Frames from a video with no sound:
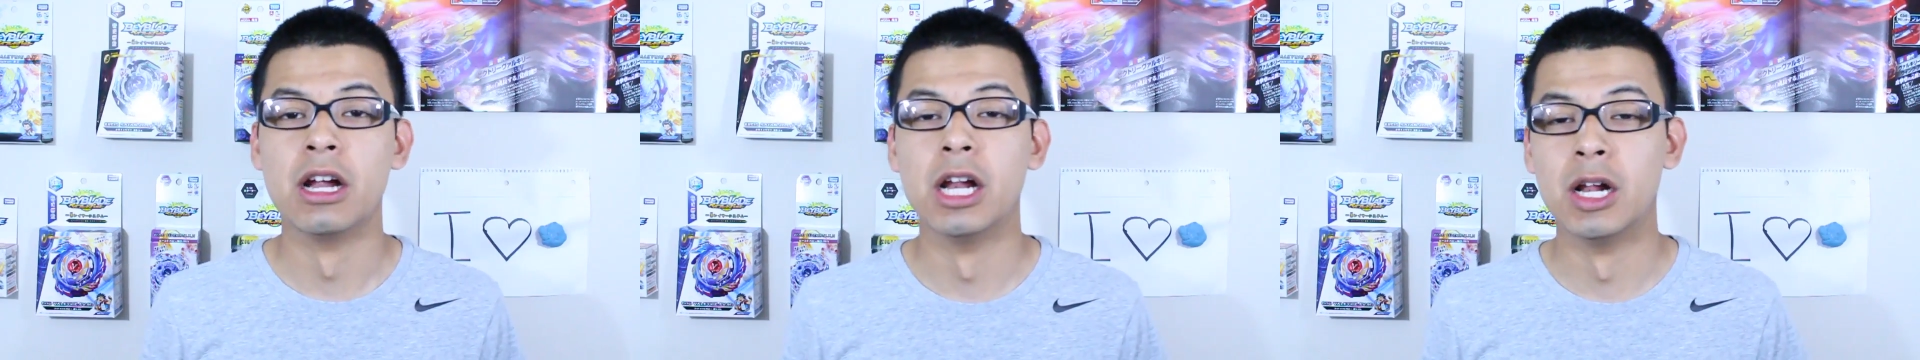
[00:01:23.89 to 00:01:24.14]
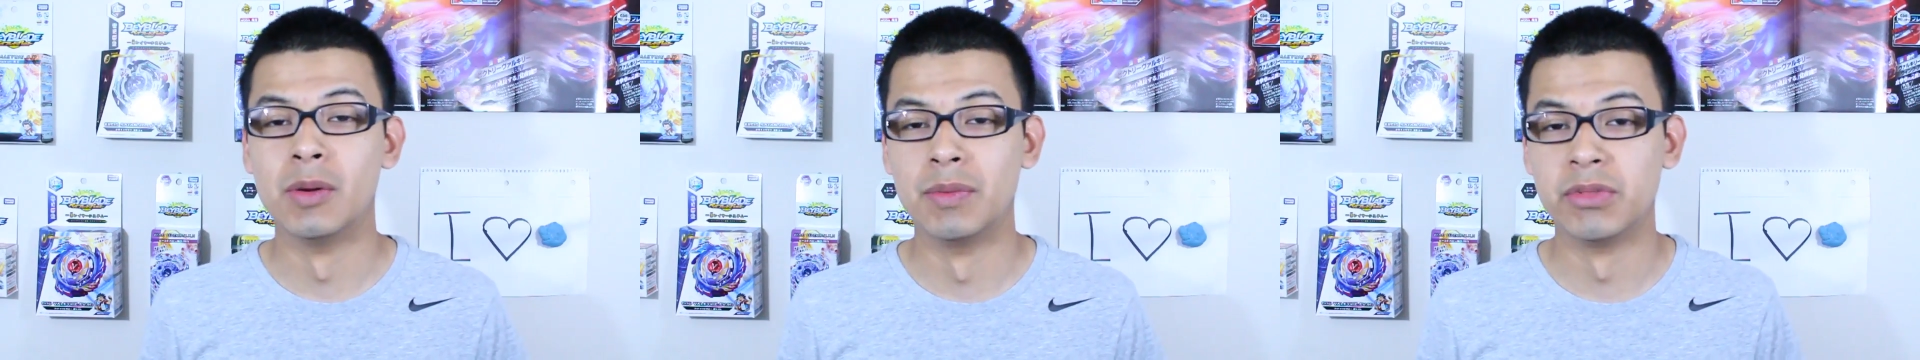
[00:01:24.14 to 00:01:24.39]

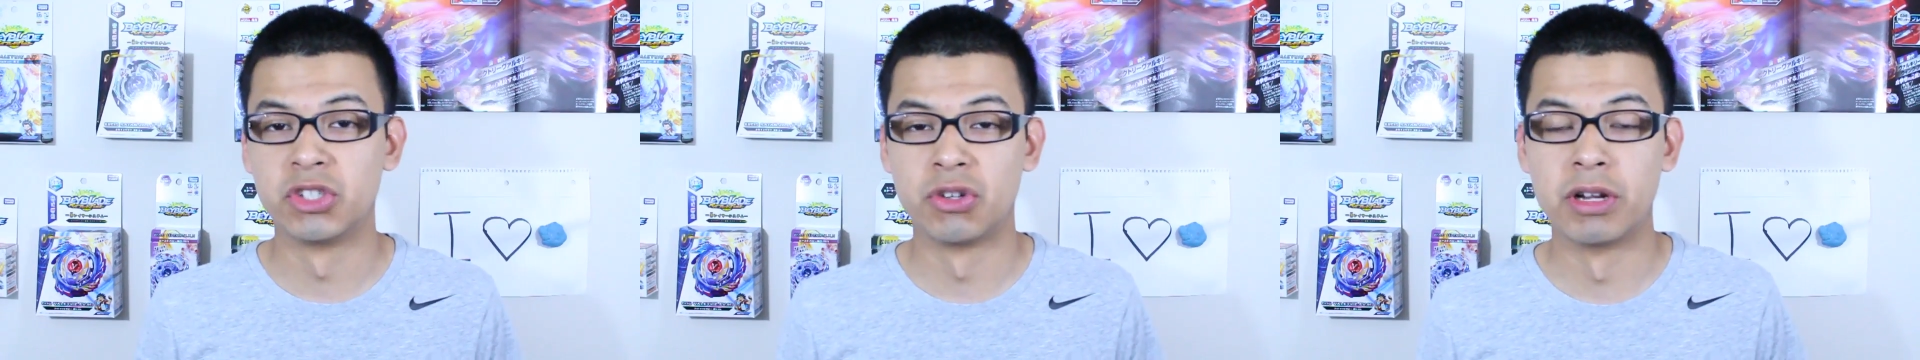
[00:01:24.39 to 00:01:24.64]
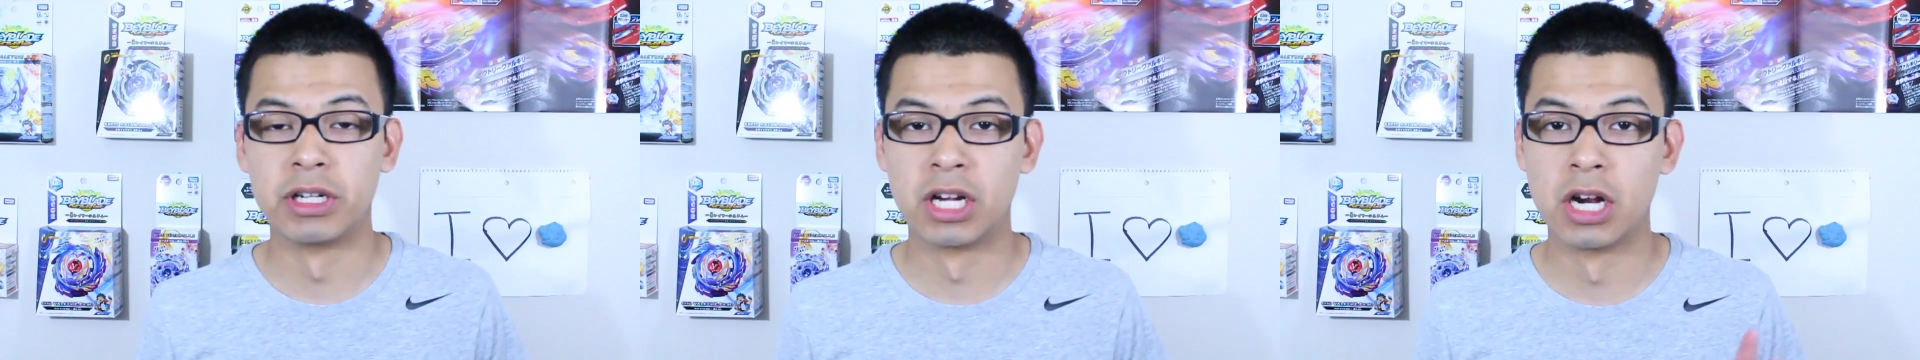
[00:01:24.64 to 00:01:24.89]
I'm just
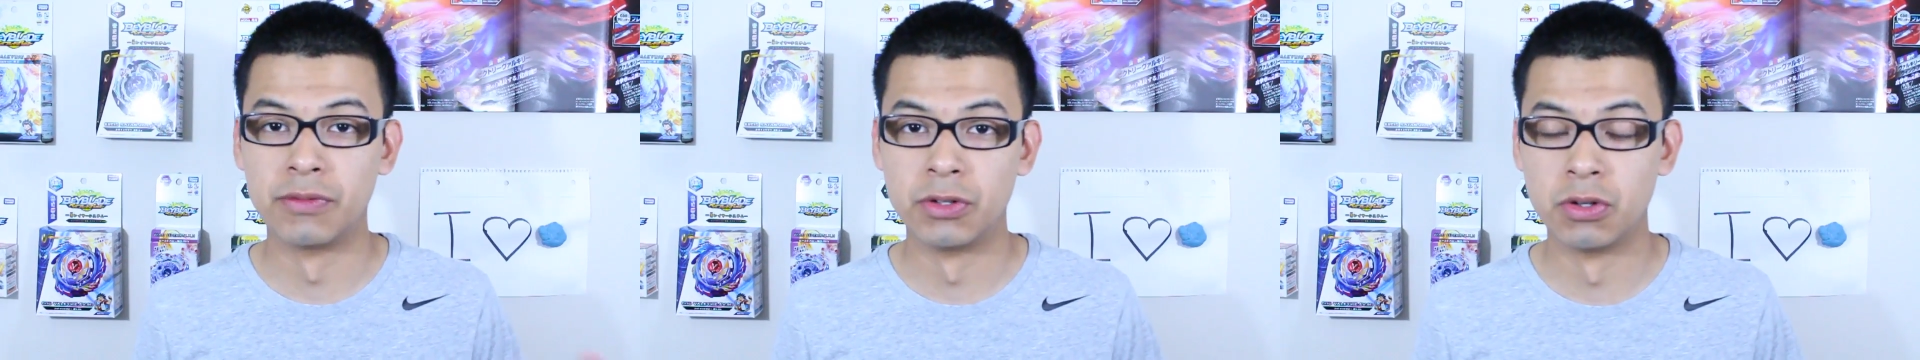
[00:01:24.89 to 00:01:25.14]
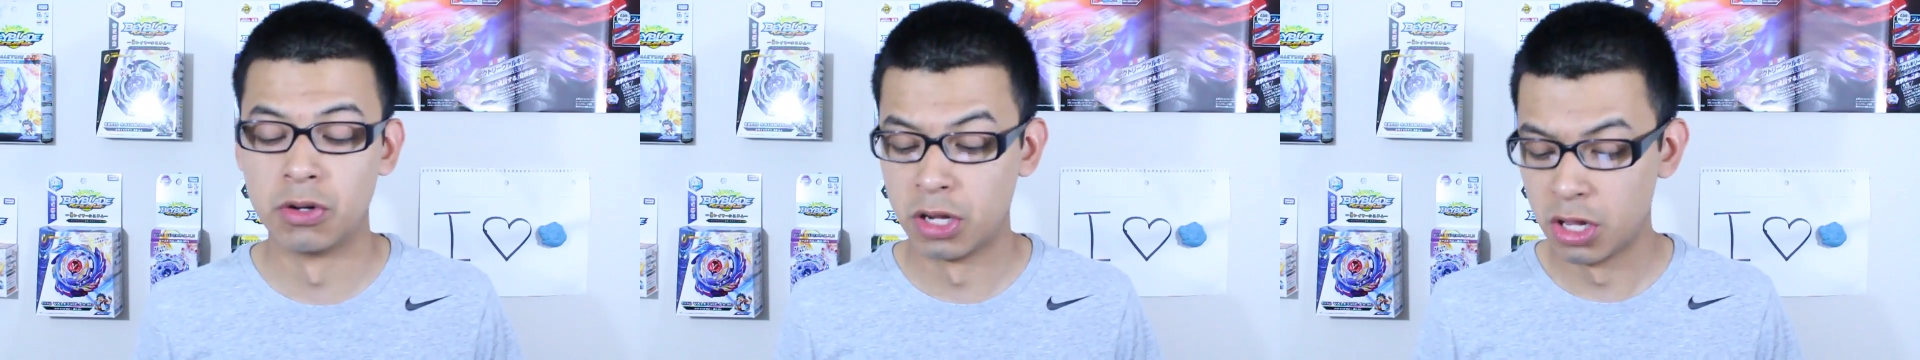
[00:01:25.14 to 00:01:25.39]
trying to
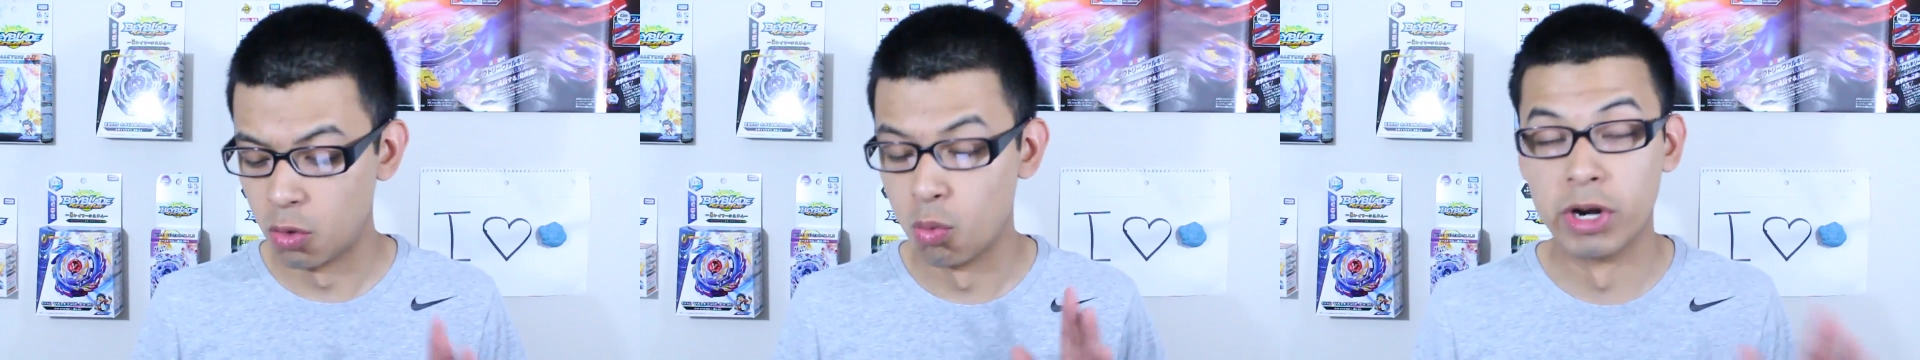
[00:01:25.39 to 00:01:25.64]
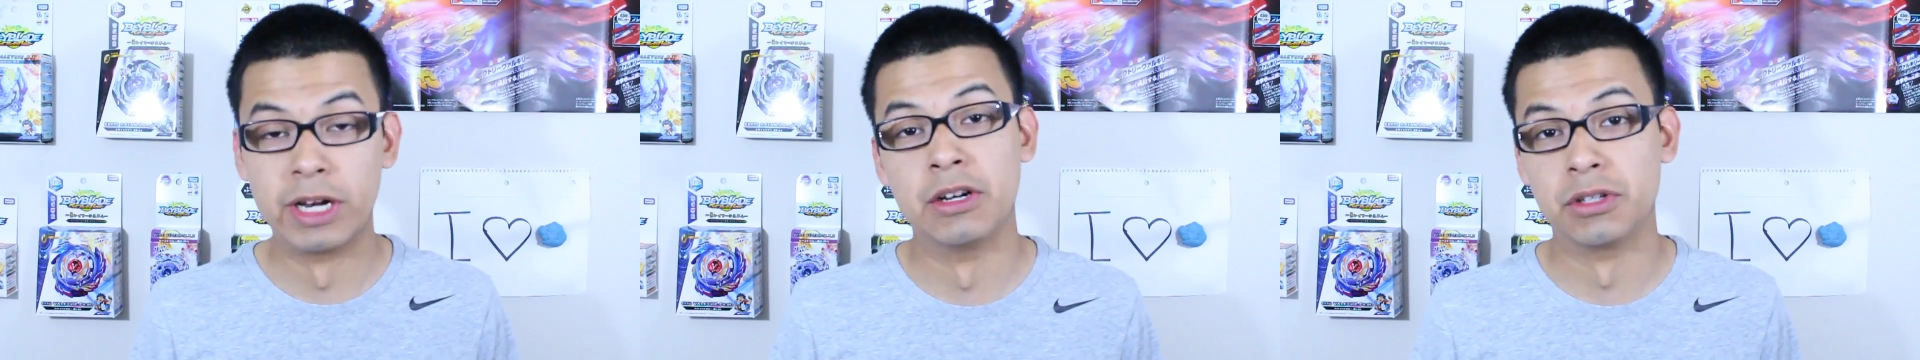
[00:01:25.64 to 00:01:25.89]
cover
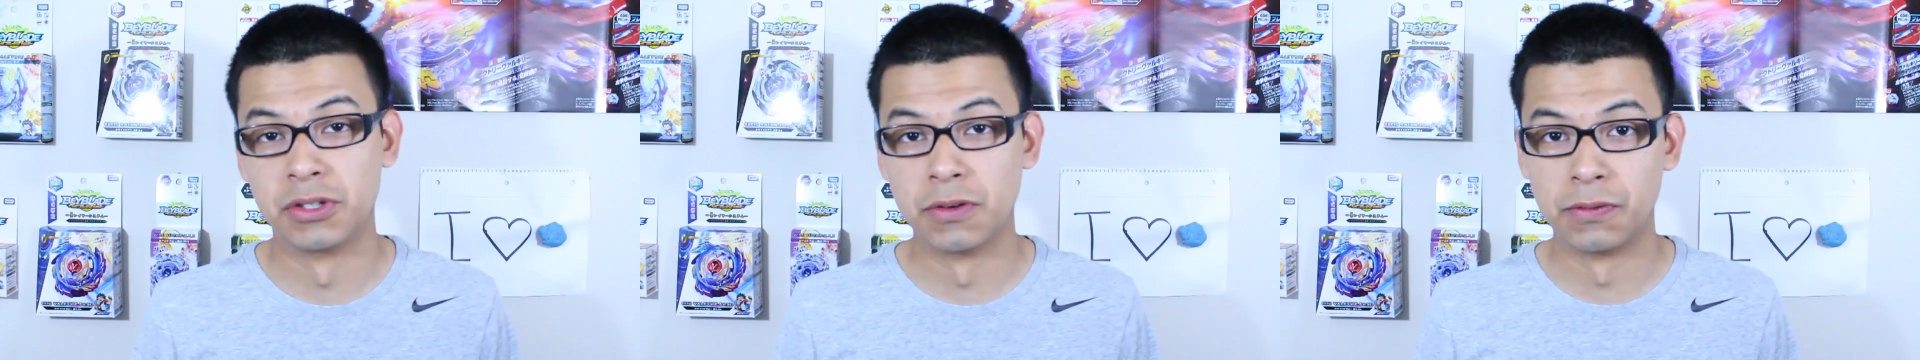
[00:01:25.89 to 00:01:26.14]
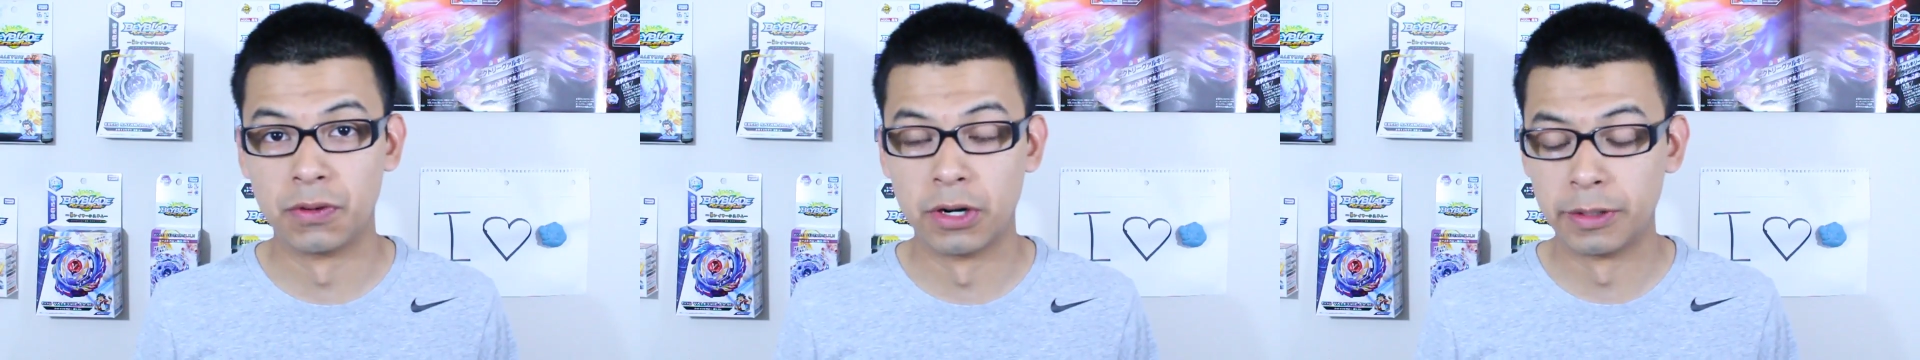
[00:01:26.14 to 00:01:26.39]
what I know so
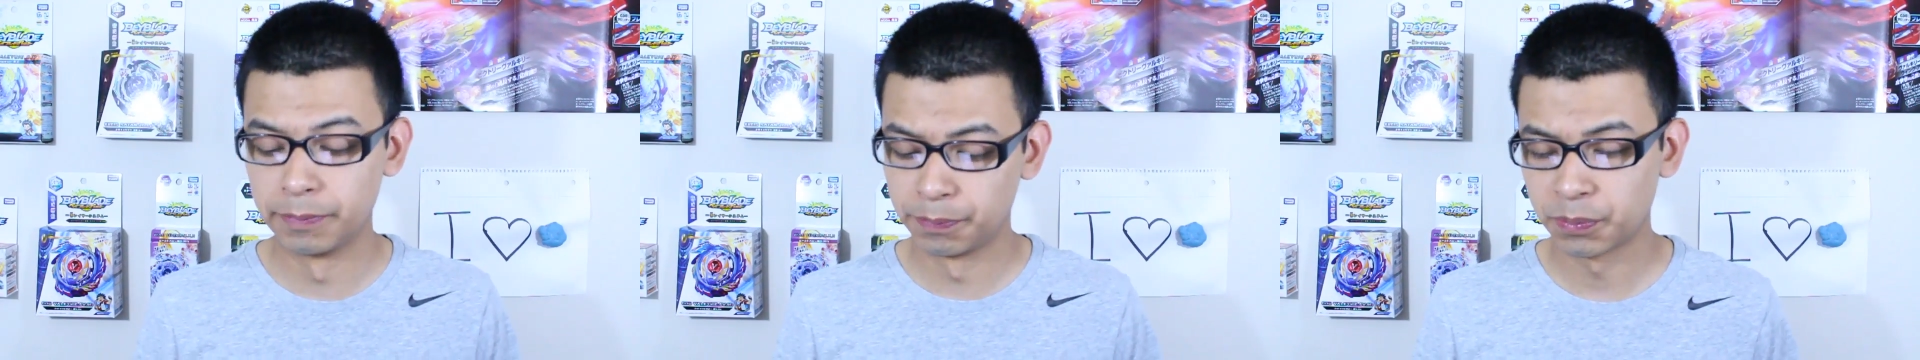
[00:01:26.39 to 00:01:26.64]
far.